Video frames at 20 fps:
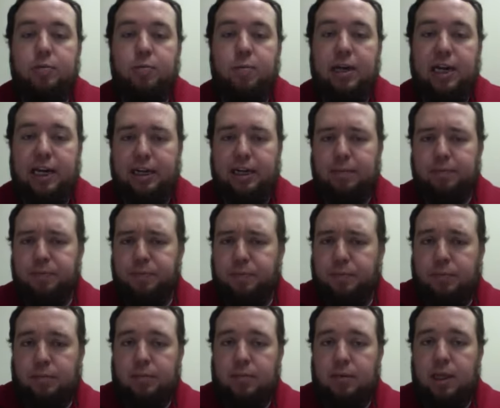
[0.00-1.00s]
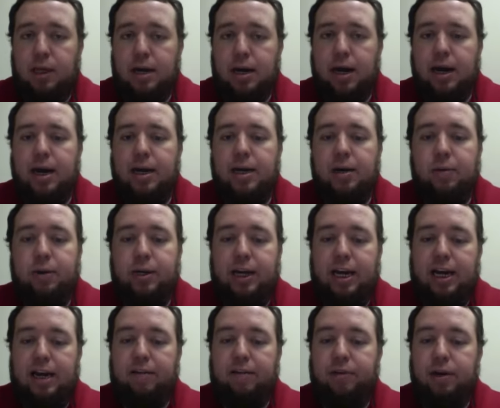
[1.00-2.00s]
mean. Now, when you
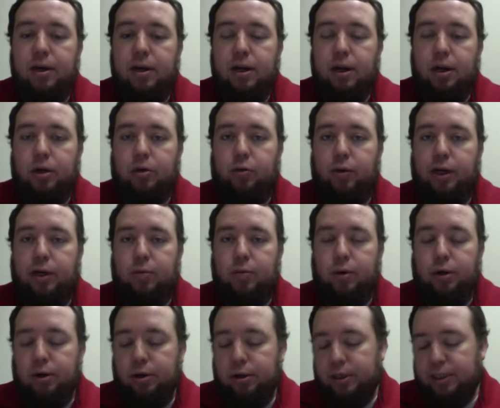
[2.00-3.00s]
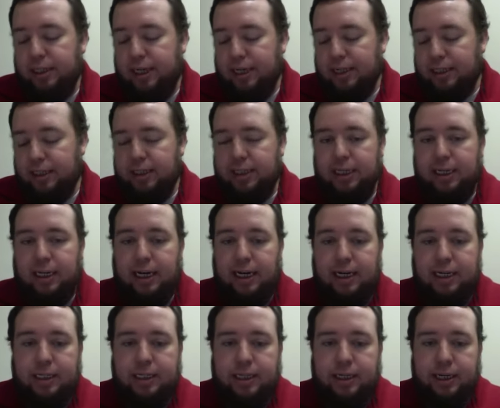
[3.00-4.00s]
have Greek words, as is the
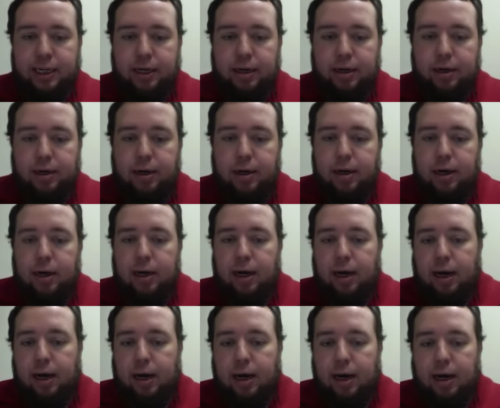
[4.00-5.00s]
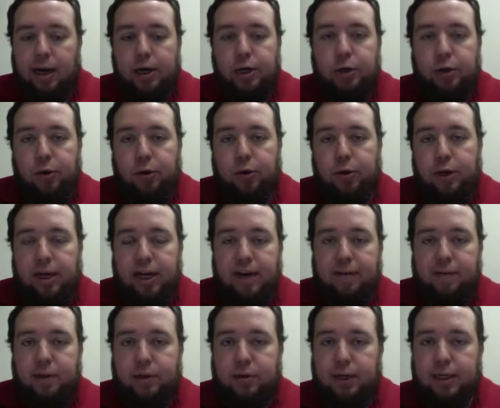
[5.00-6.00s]
case here, you're going to
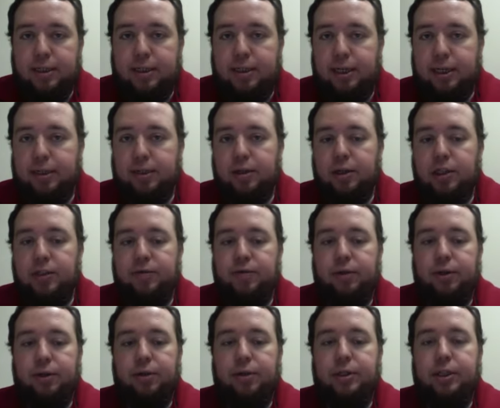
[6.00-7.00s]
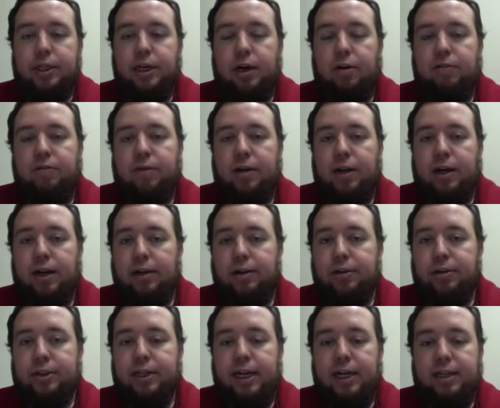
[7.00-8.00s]
have to translate those for yourself. And I
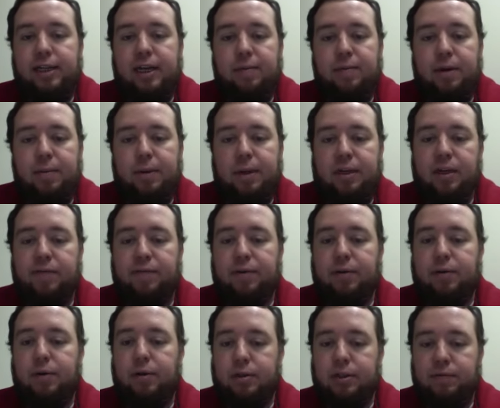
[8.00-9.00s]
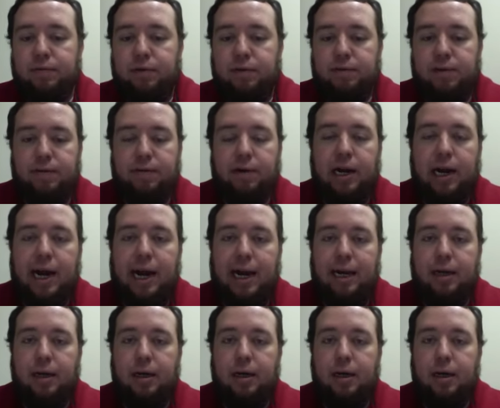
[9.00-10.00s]
understand that may be difficult if you've never had